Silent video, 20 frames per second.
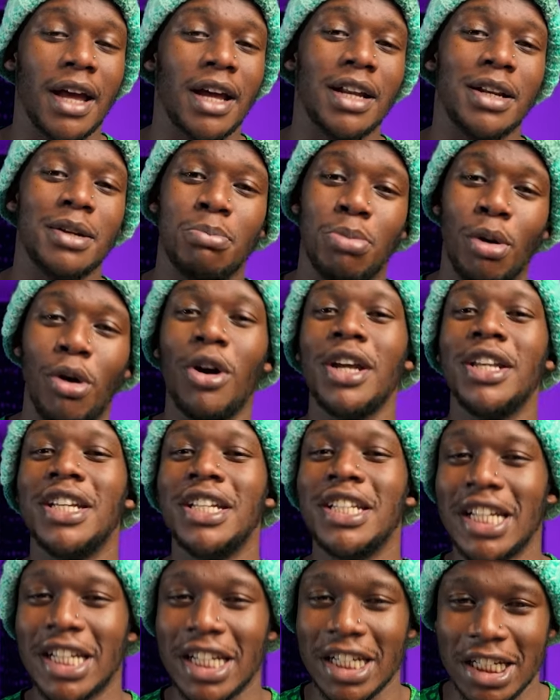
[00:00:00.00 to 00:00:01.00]
And boy,
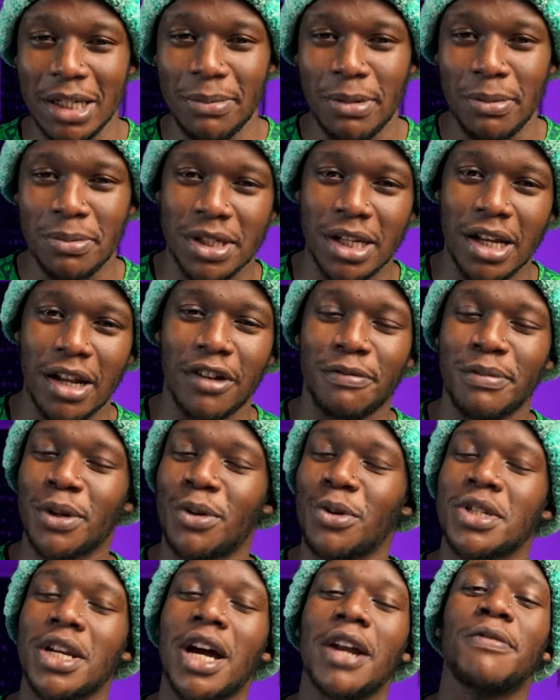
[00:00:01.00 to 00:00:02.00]
did he redeem himself,
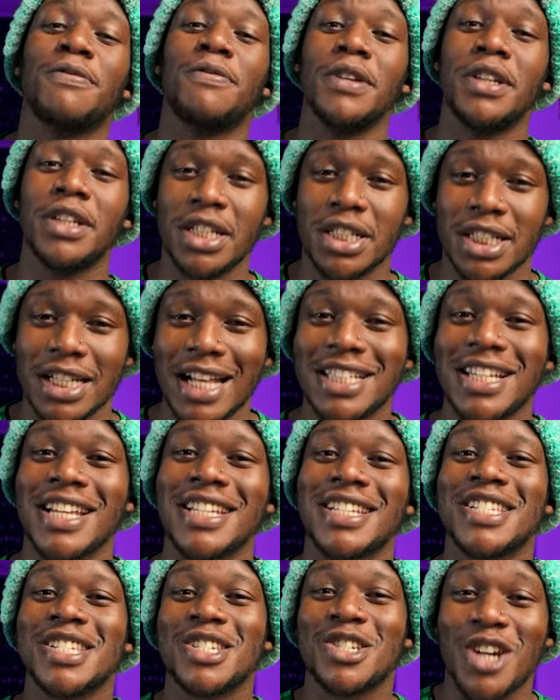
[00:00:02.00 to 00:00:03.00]
because that finish, that's a
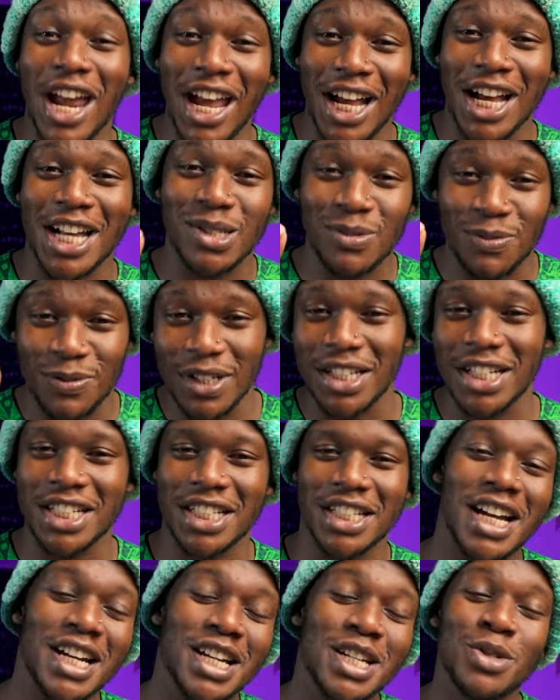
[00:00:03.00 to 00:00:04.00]
striker's
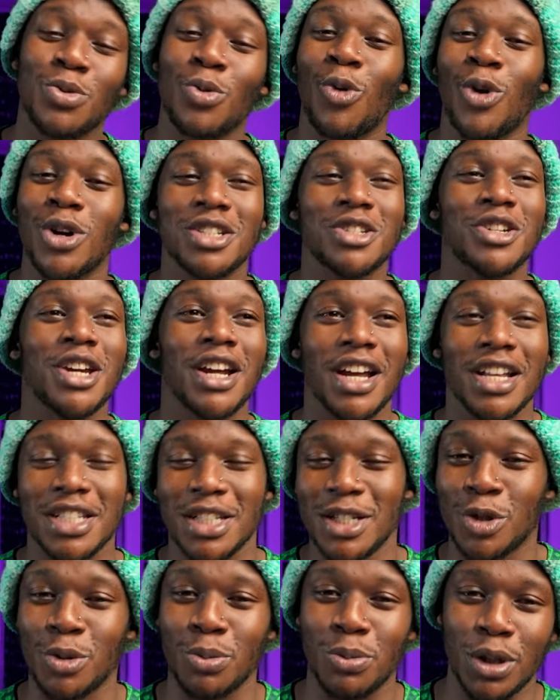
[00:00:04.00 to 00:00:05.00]
finish. That is what strikers
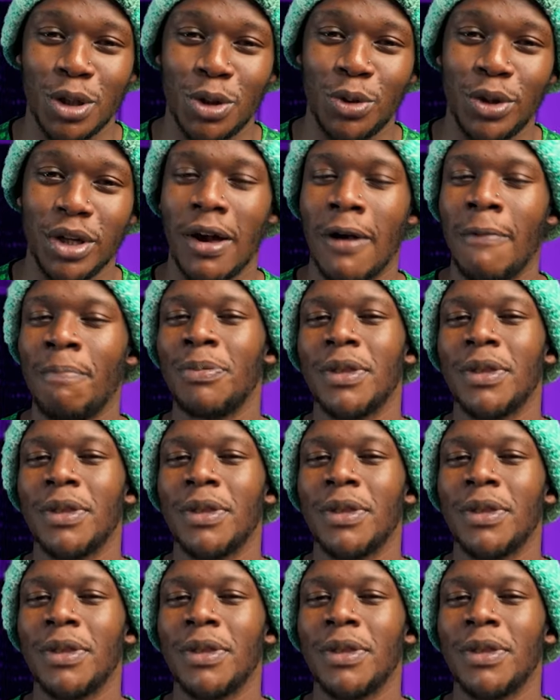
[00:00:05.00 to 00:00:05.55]
need to be doing.